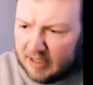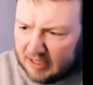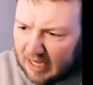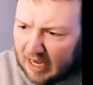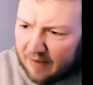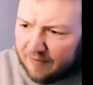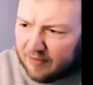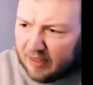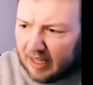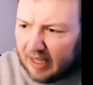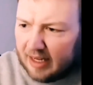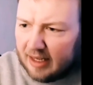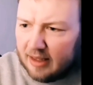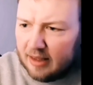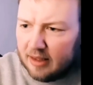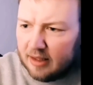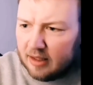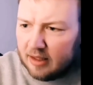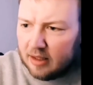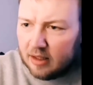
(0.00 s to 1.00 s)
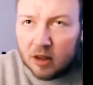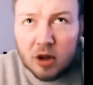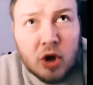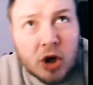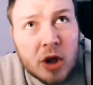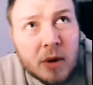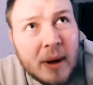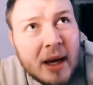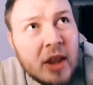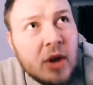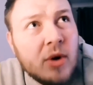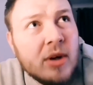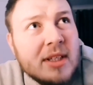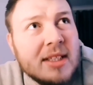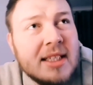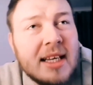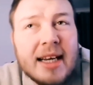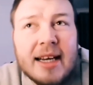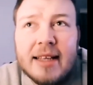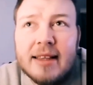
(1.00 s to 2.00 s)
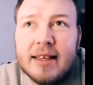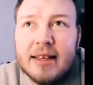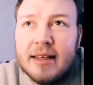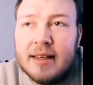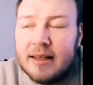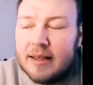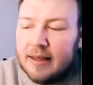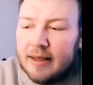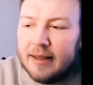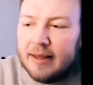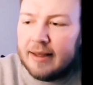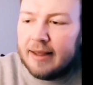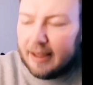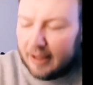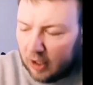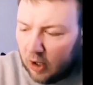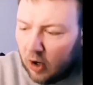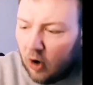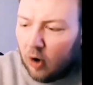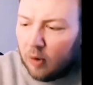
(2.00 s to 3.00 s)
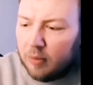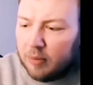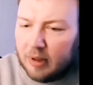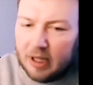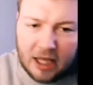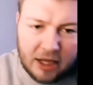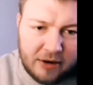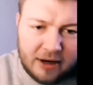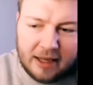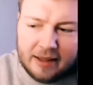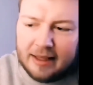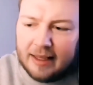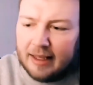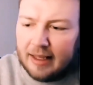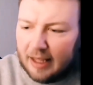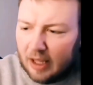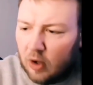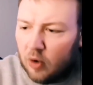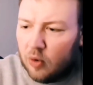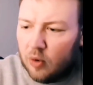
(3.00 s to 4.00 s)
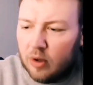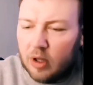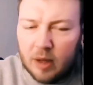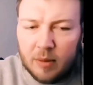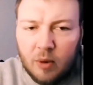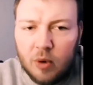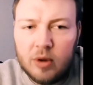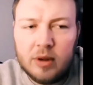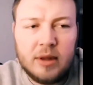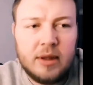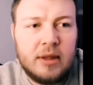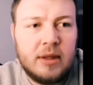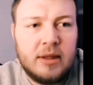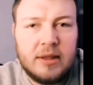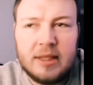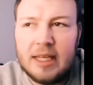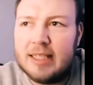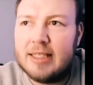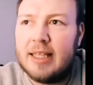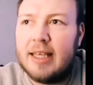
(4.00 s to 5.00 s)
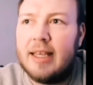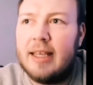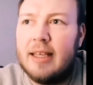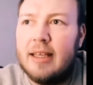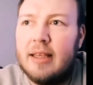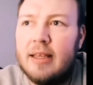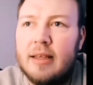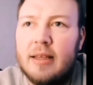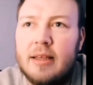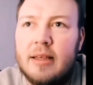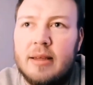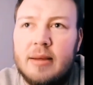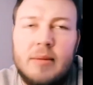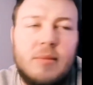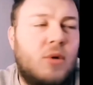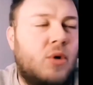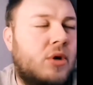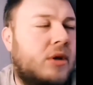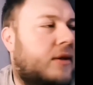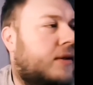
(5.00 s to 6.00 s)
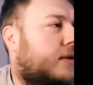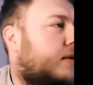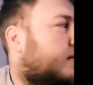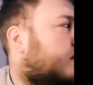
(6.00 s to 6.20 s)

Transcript: It's half nine. Look at the weather outside. Get up, get ready, Oop! come on, nice day. One.